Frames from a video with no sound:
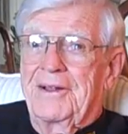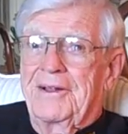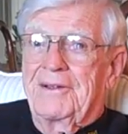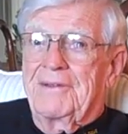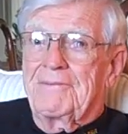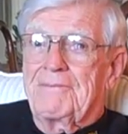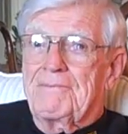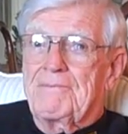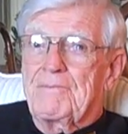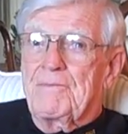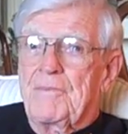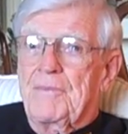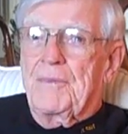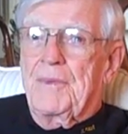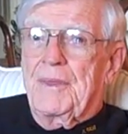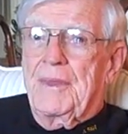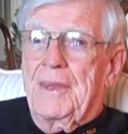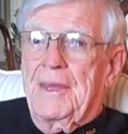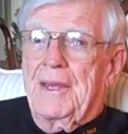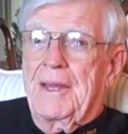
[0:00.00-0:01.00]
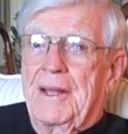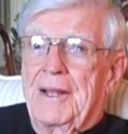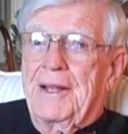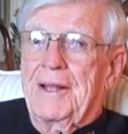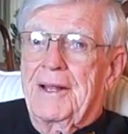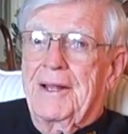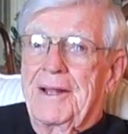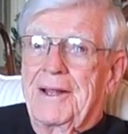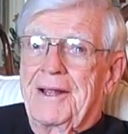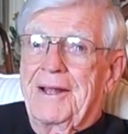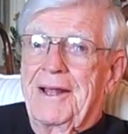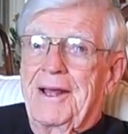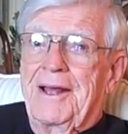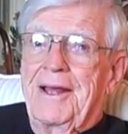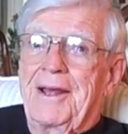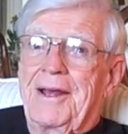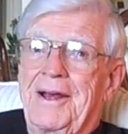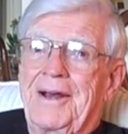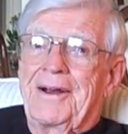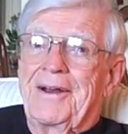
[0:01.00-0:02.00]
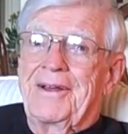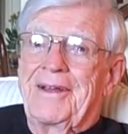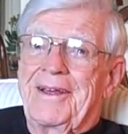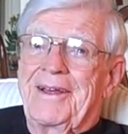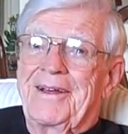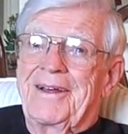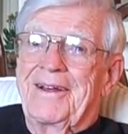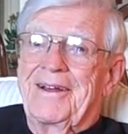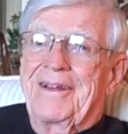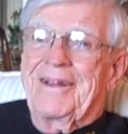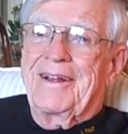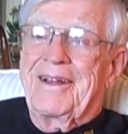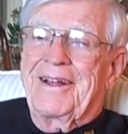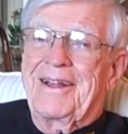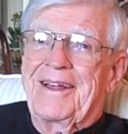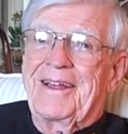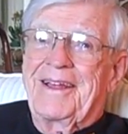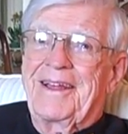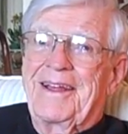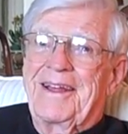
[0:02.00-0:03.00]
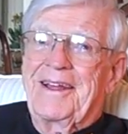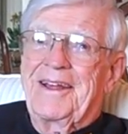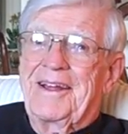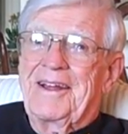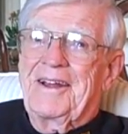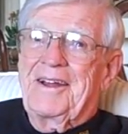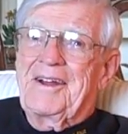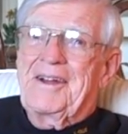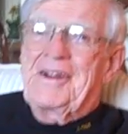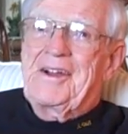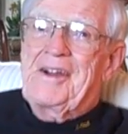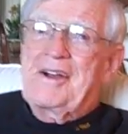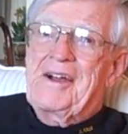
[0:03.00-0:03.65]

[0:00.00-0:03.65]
All right. So I think that's some of the things I'd like to do